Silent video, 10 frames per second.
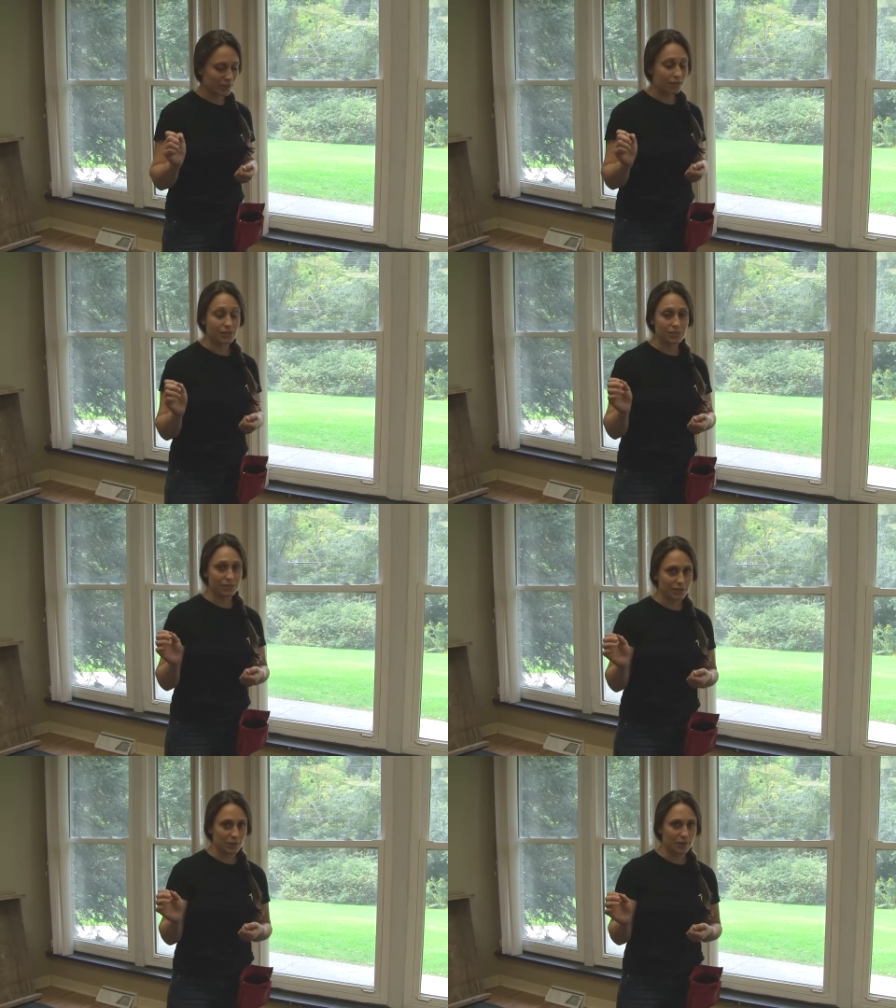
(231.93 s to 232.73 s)
This is a
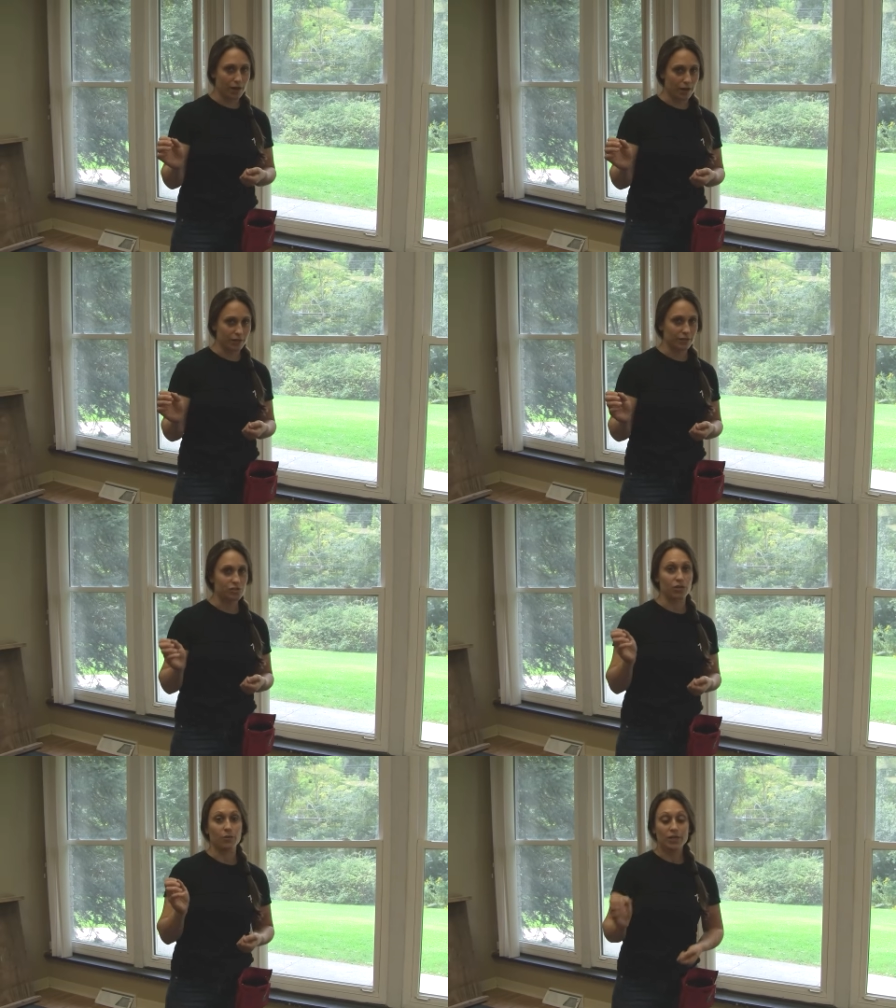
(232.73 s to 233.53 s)
little bit harder,
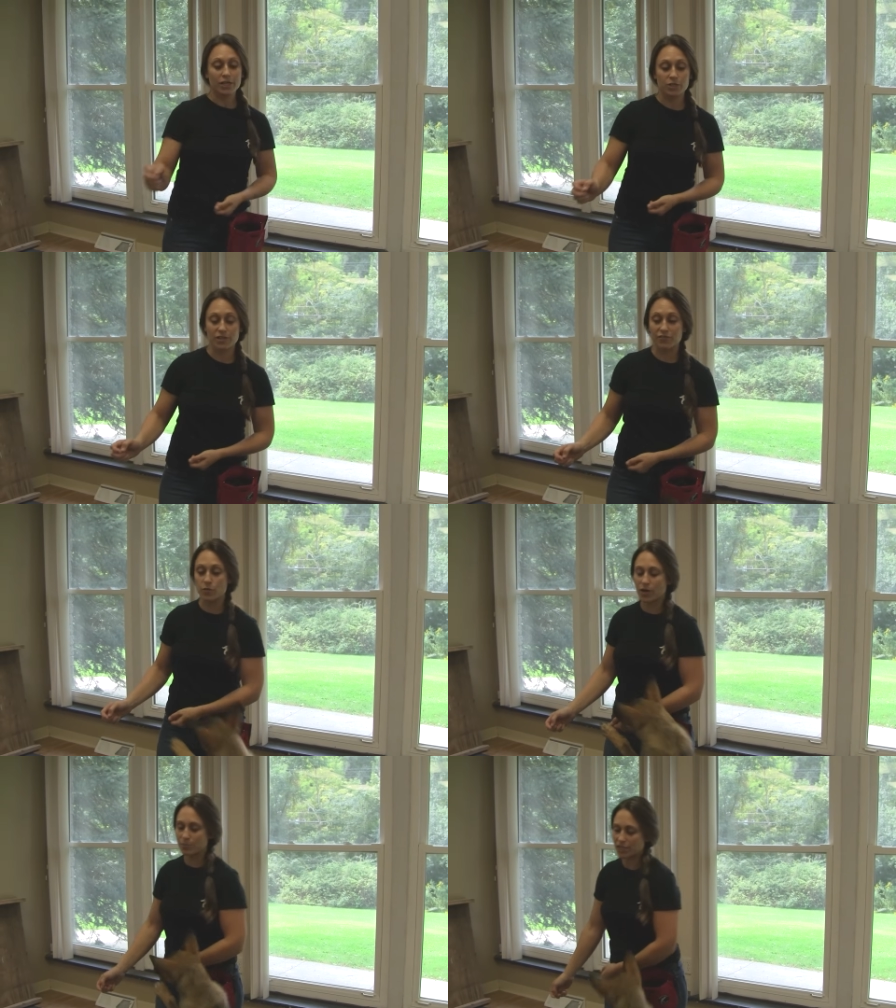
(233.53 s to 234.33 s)
so you definitely
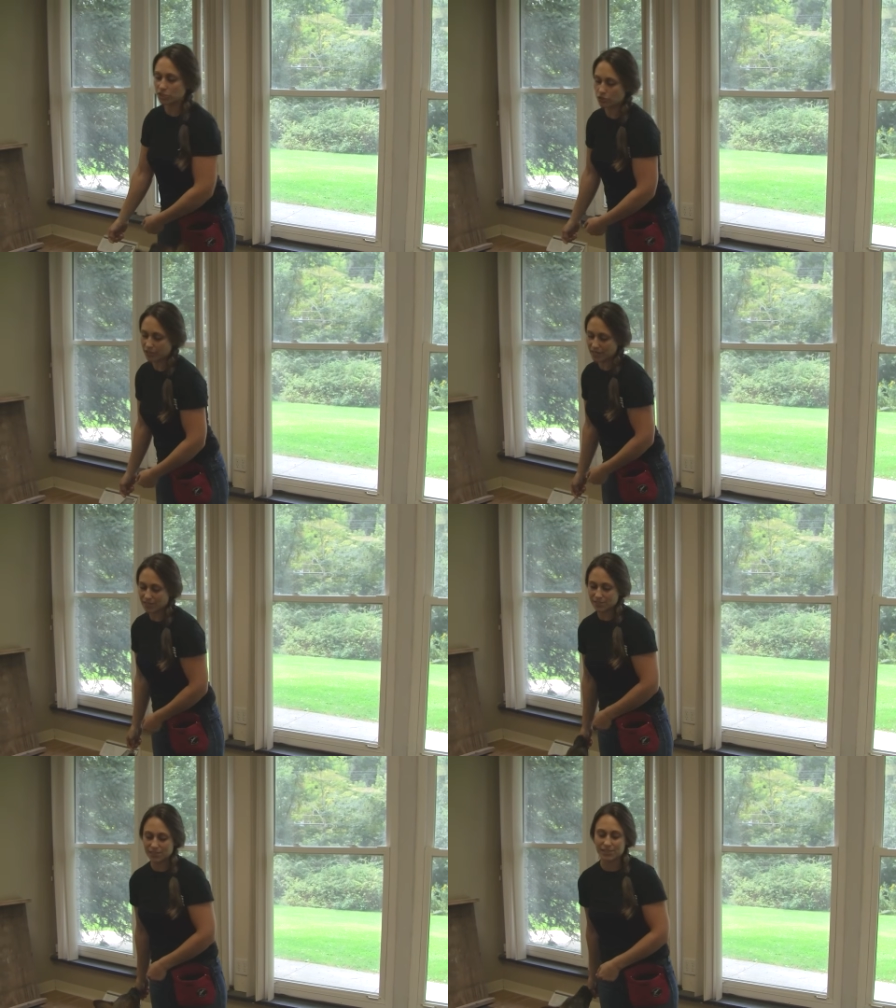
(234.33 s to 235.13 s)
want to make sure you're getting
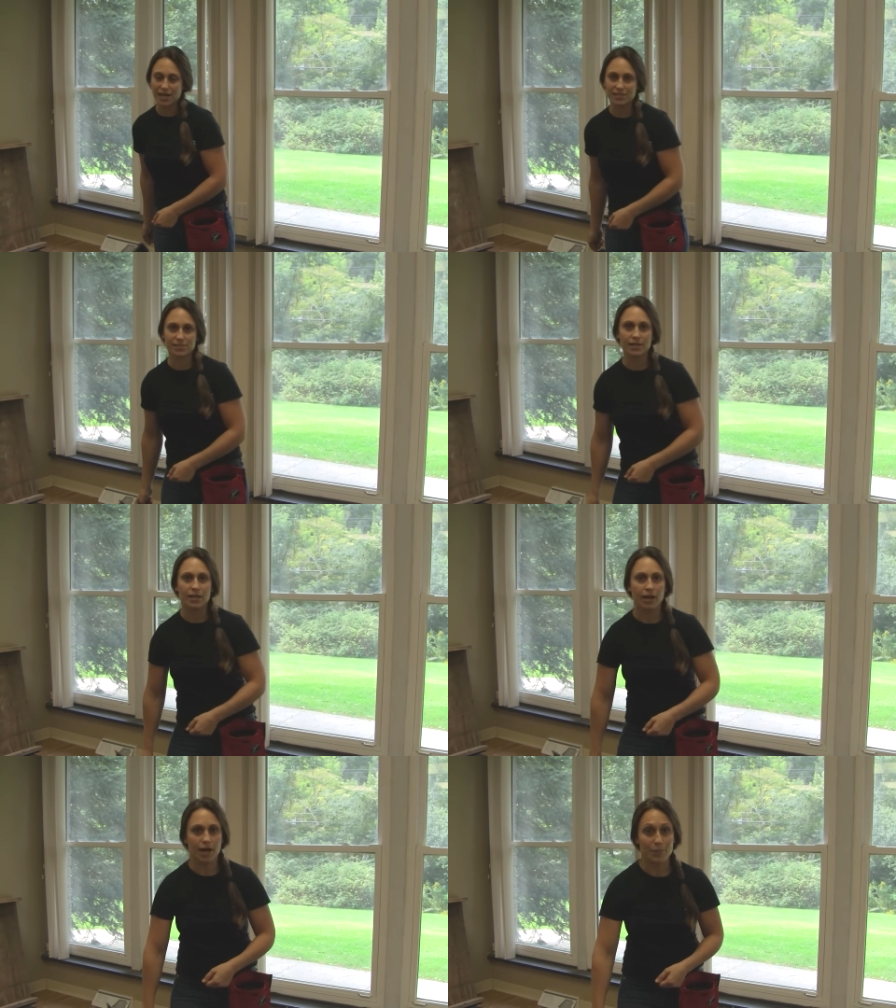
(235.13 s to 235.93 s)
success
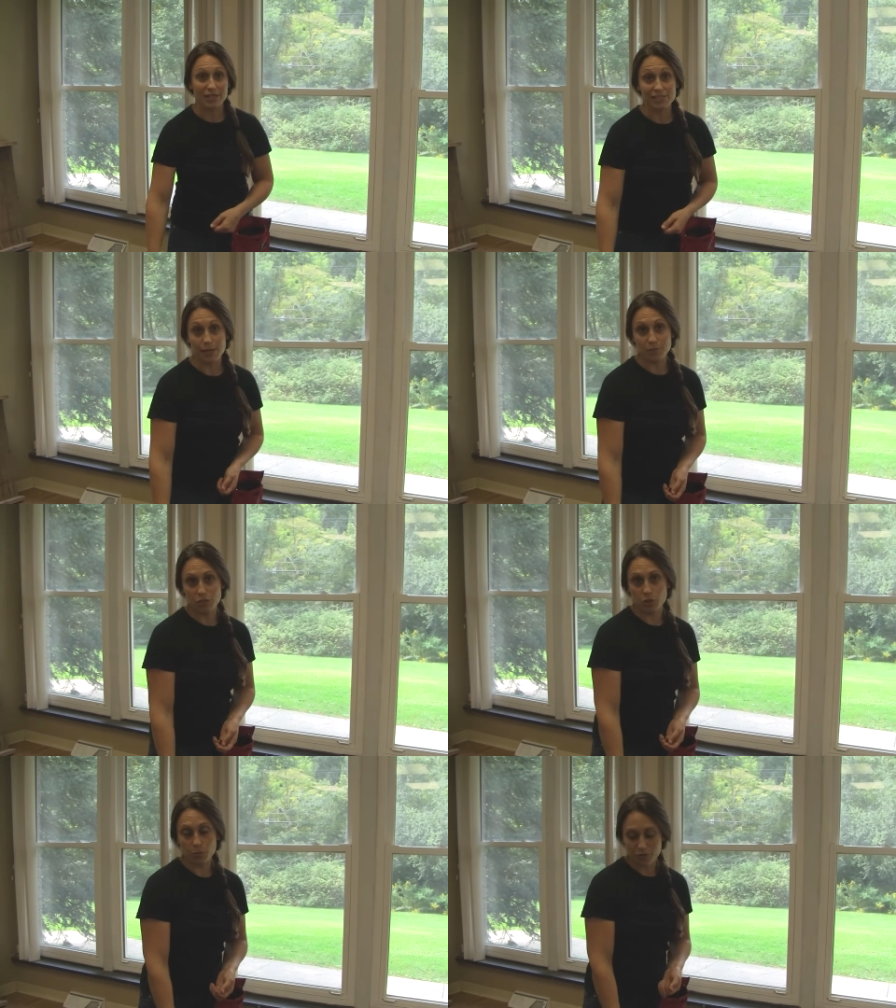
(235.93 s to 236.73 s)
at step
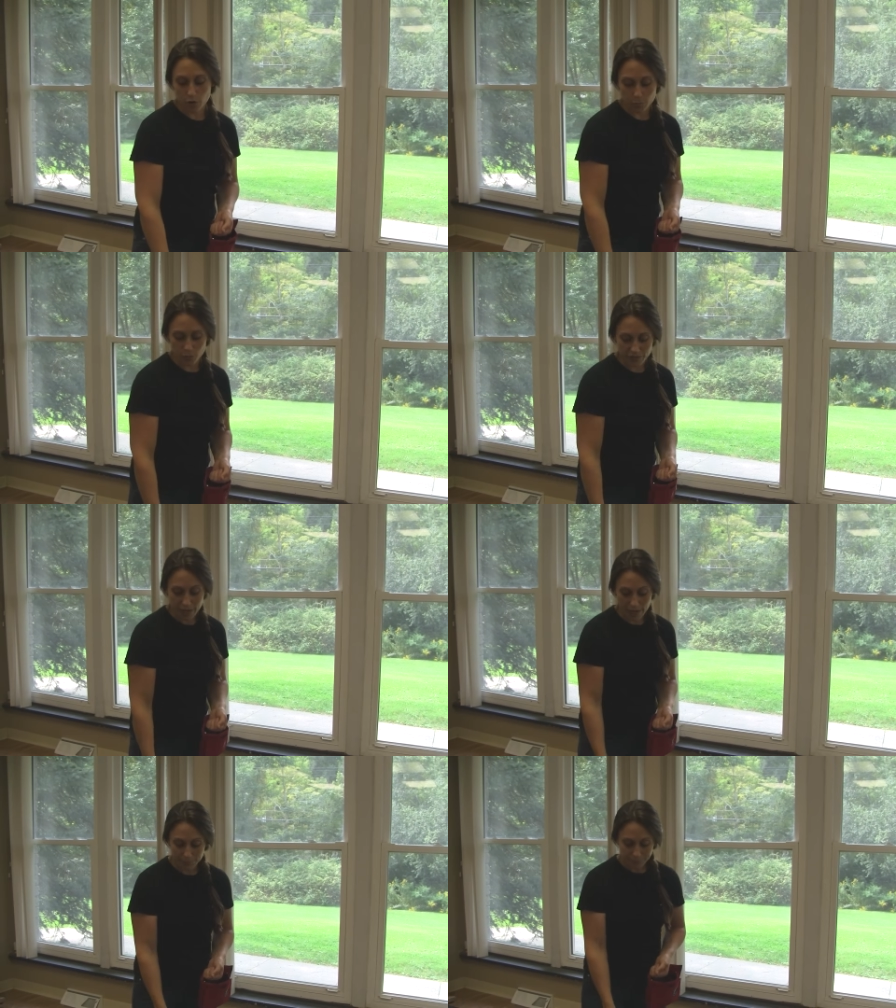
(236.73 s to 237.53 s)
2 before moving
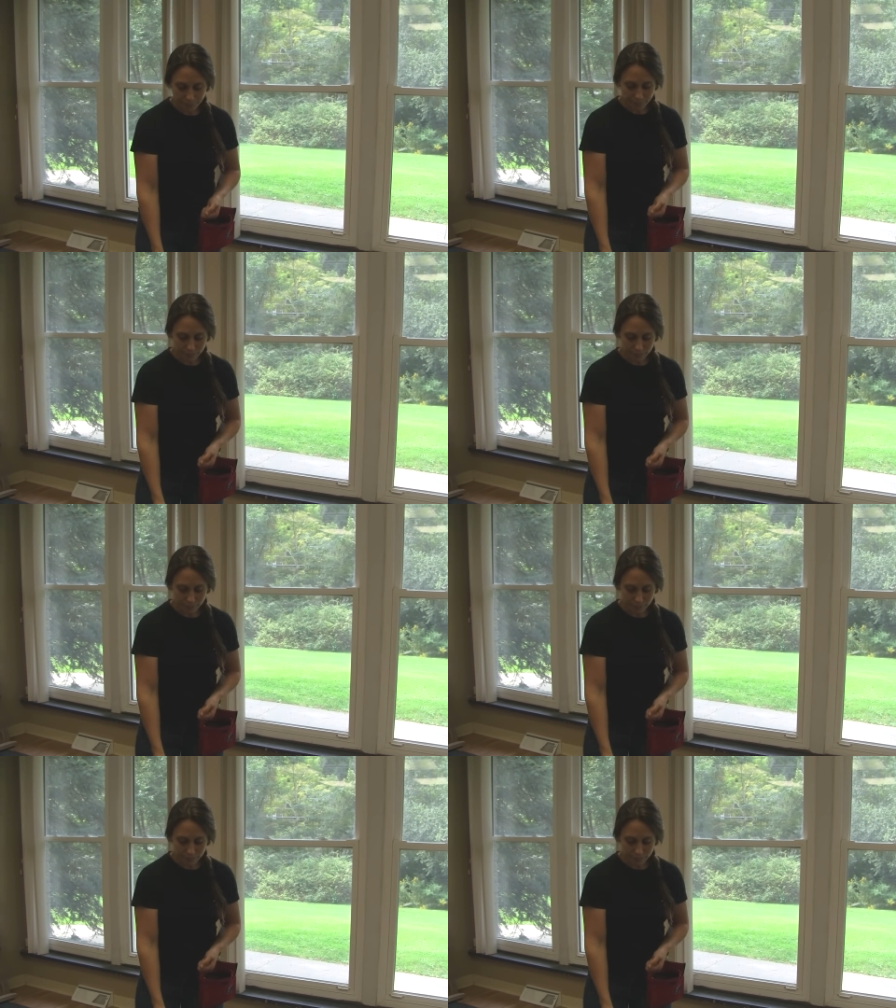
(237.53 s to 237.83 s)
on.